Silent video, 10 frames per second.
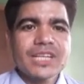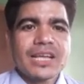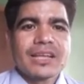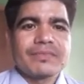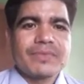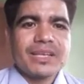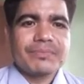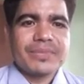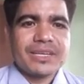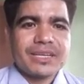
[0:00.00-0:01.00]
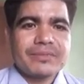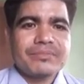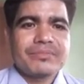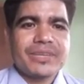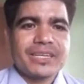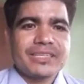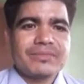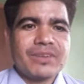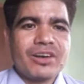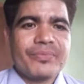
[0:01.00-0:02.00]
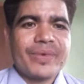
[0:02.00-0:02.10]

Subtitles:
They became victims of